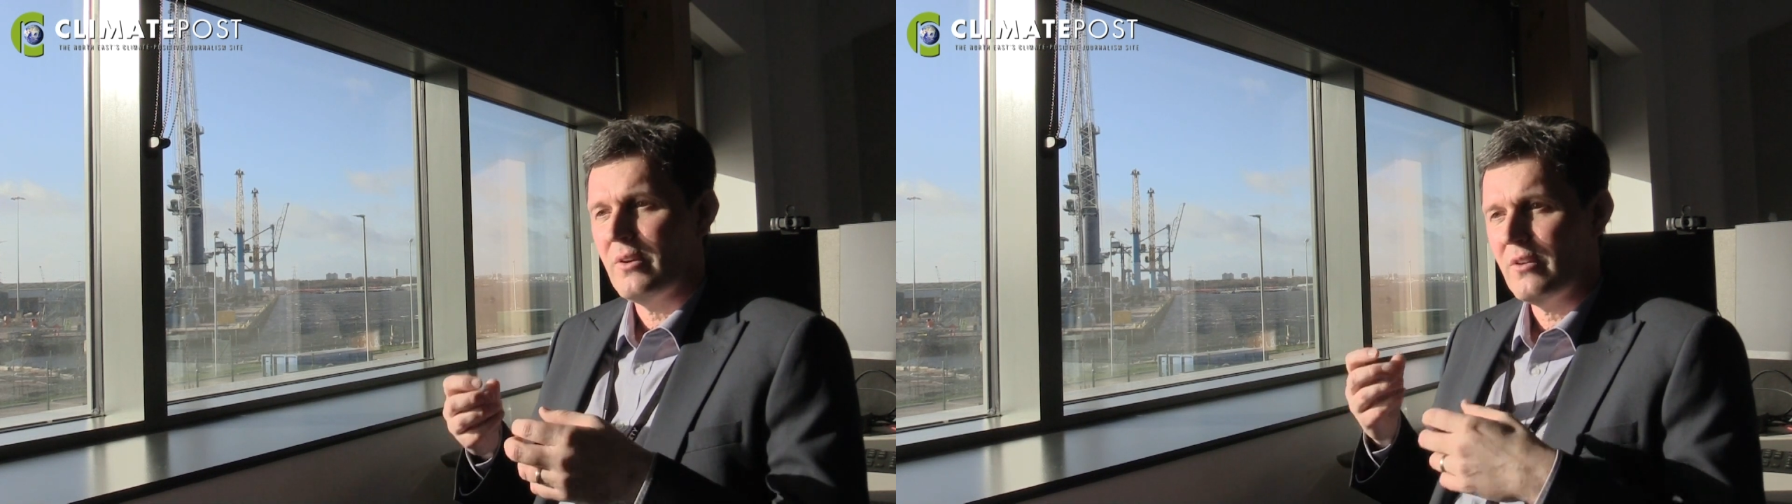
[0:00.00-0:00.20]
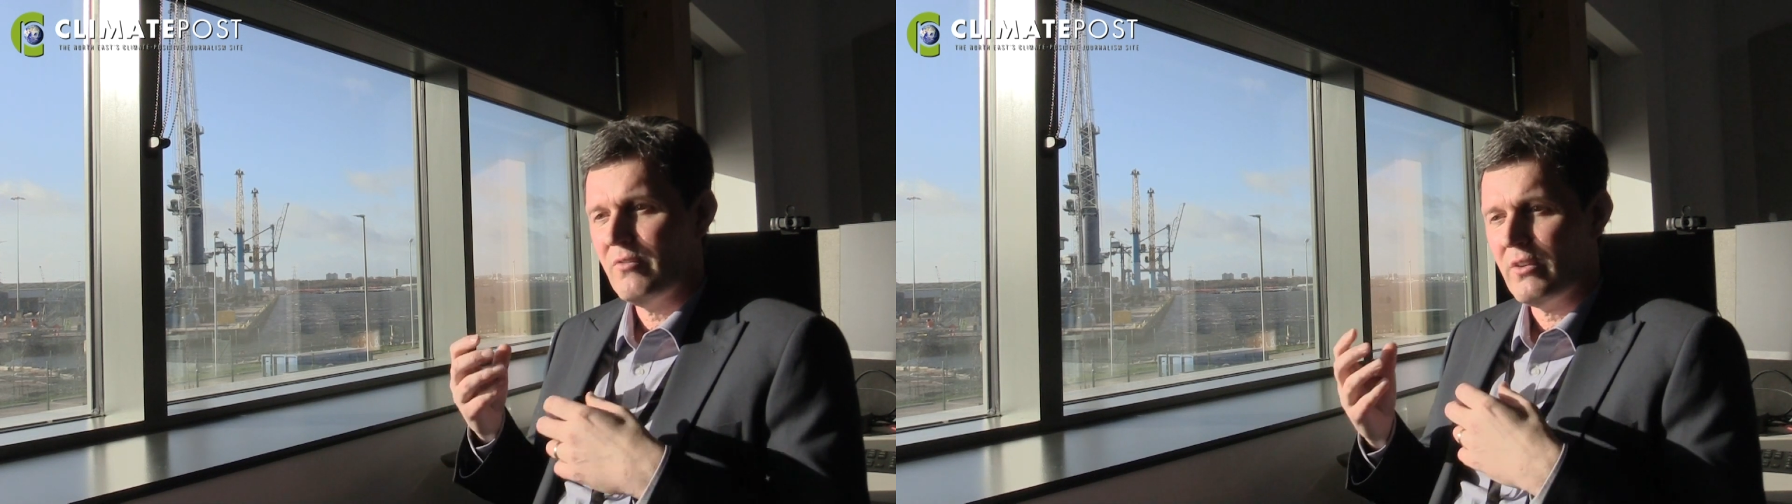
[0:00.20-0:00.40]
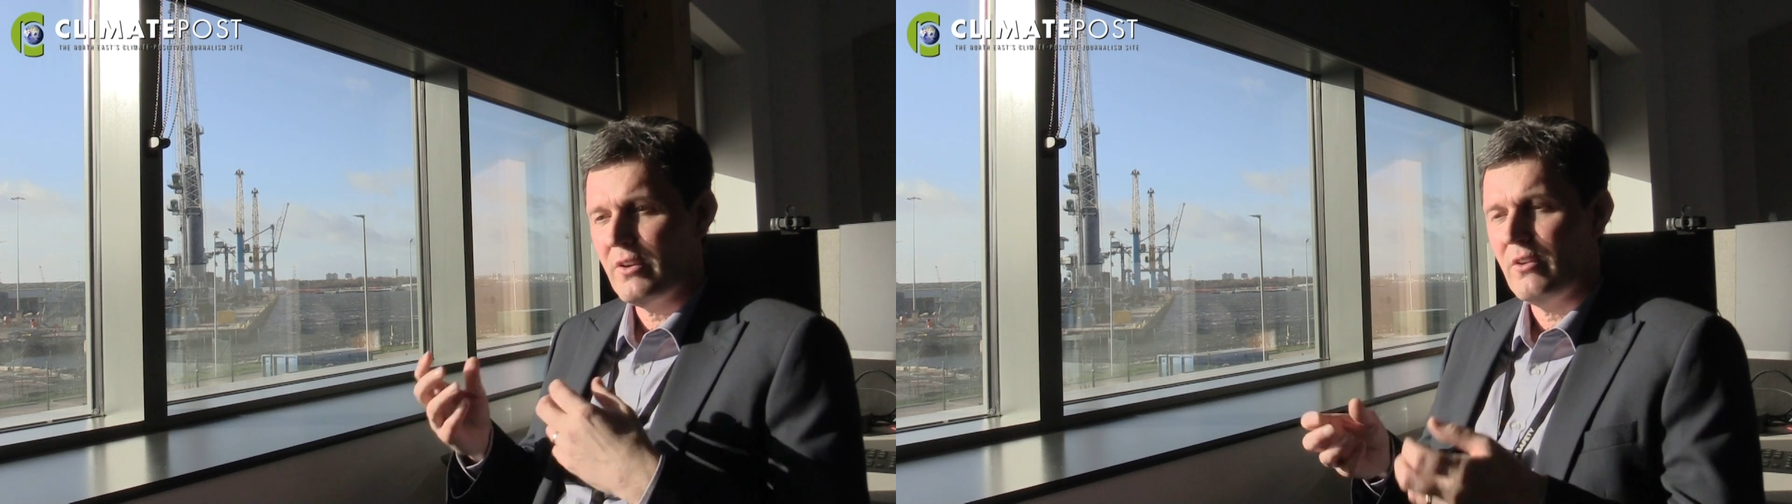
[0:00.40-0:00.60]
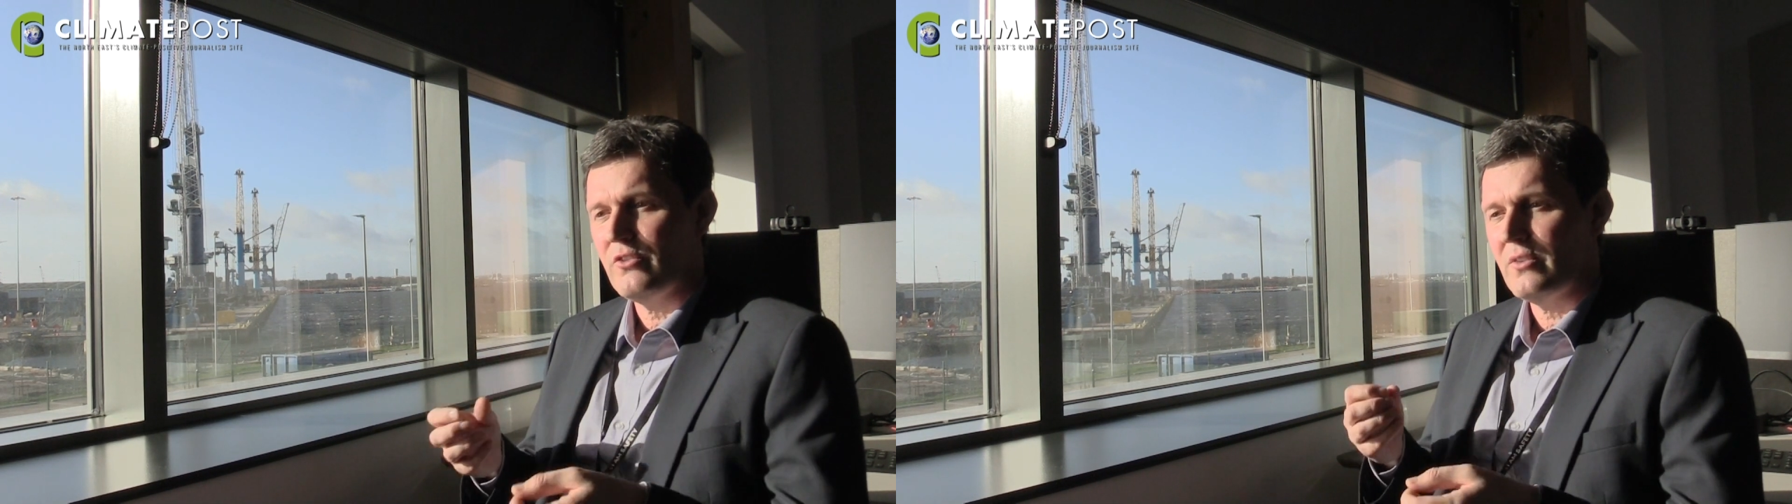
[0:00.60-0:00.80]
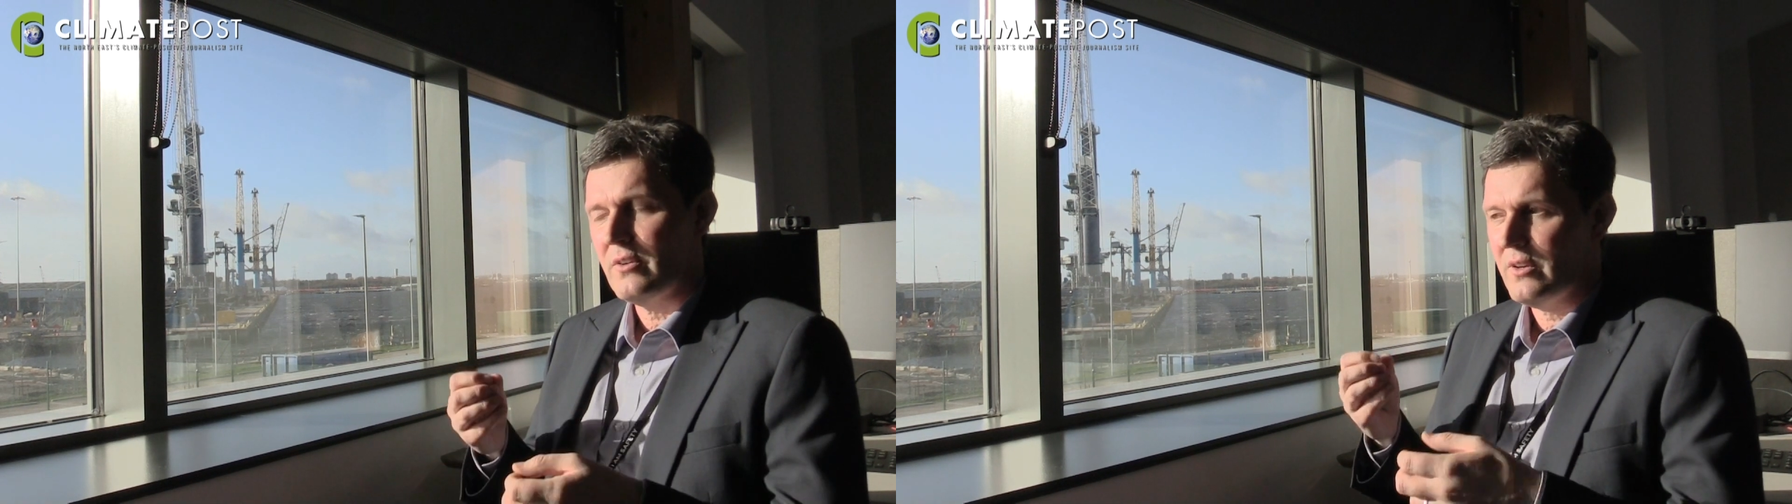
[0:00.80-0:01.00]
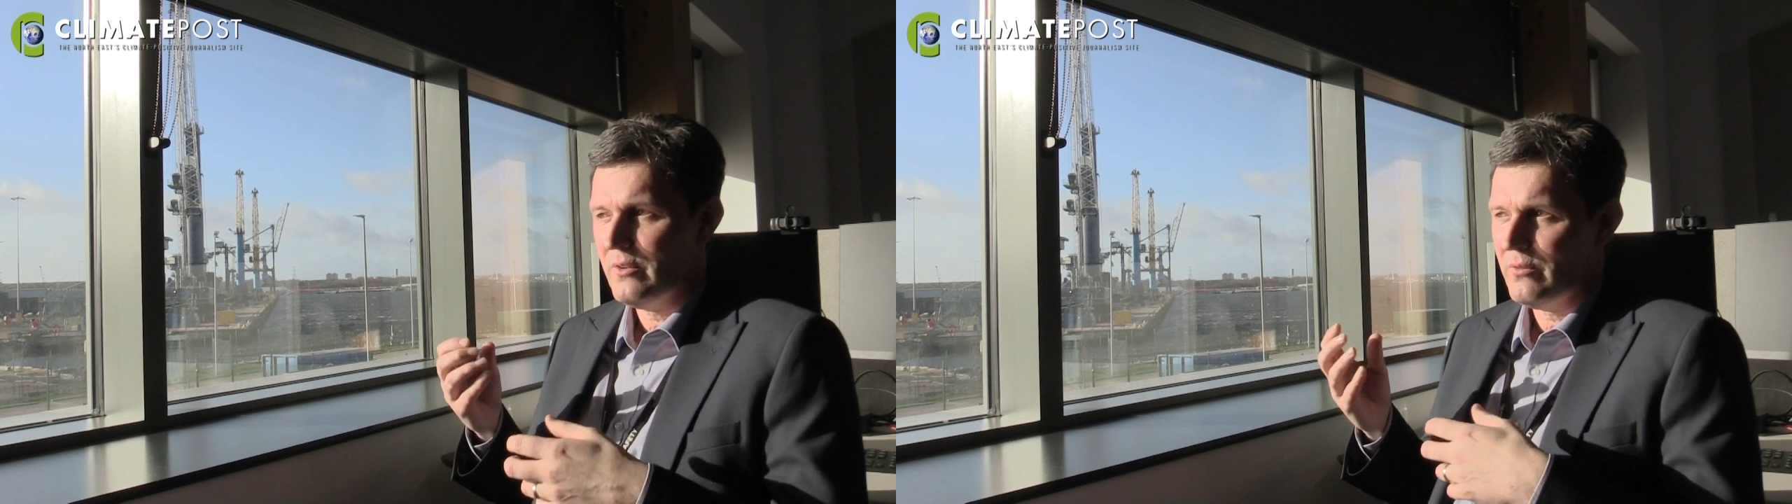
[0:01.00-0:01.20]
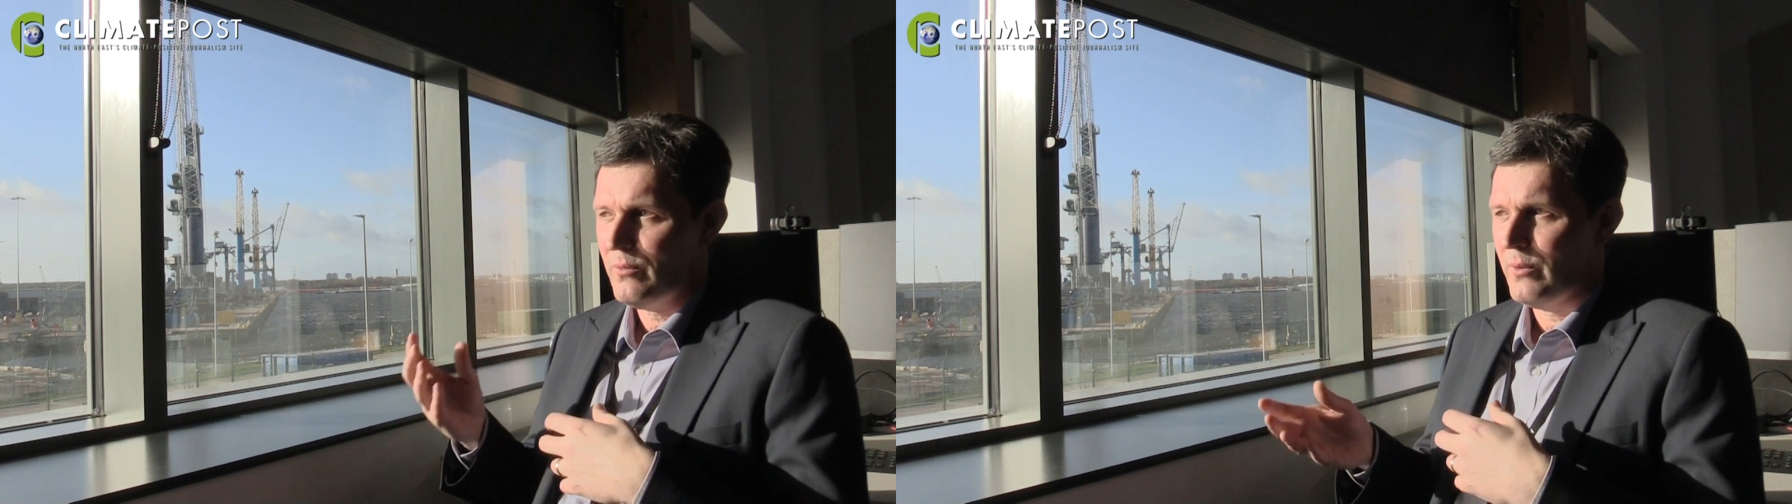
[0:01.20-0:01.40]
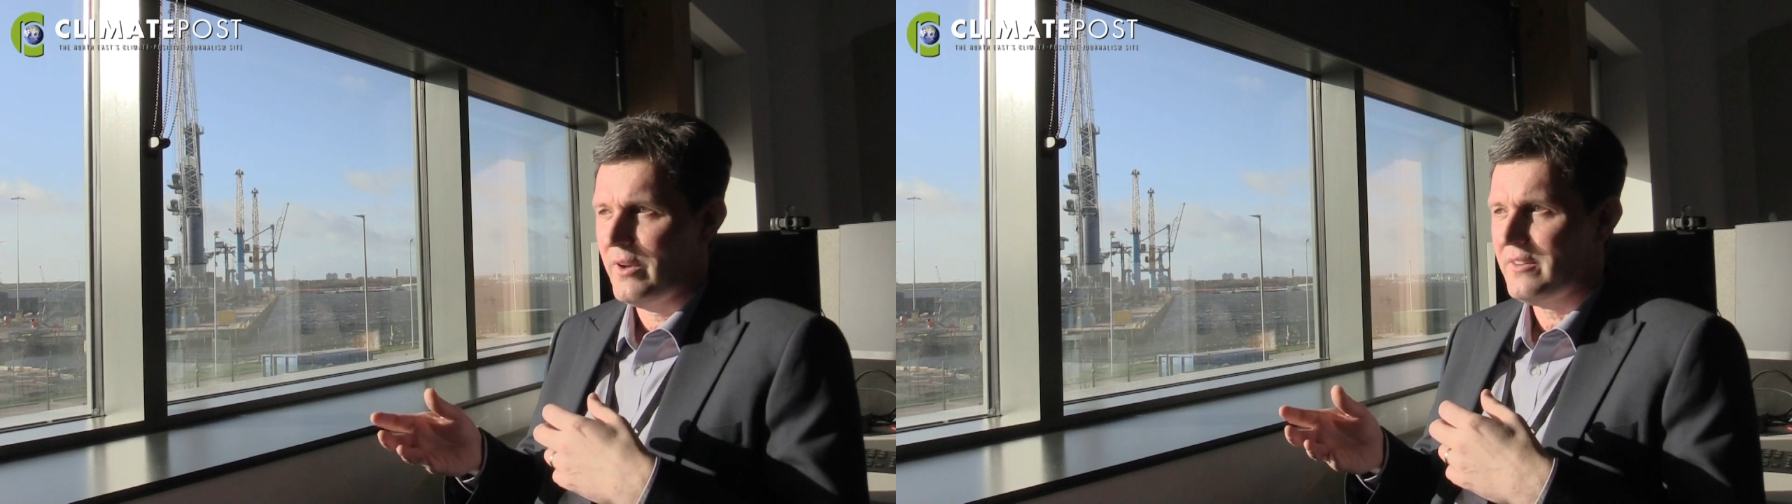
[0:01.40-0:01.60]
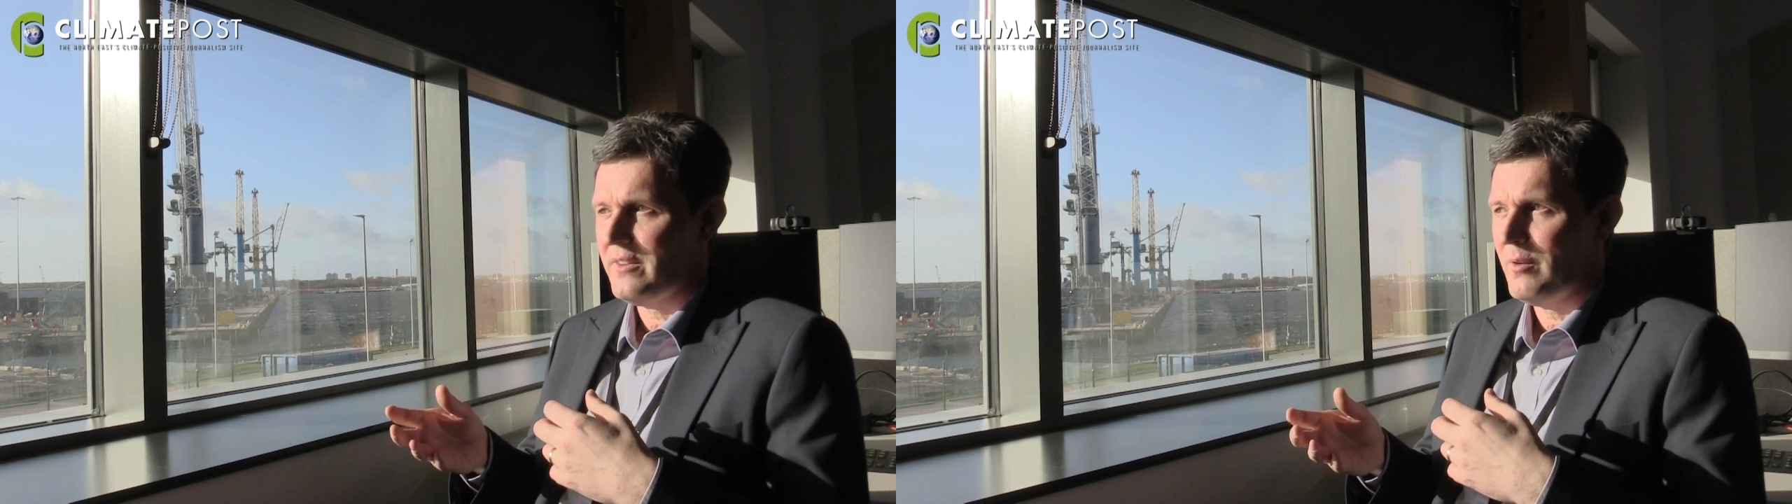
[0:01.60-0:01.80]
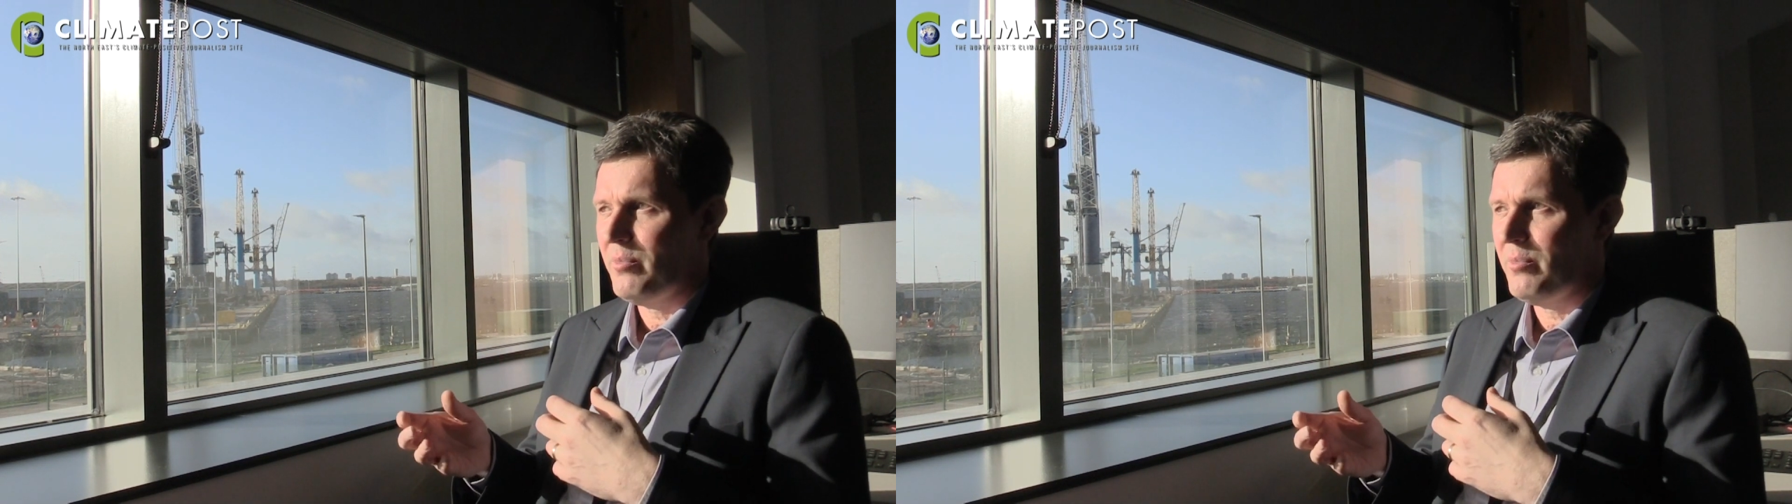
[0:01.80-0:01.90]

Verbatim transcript: are very logical and works there.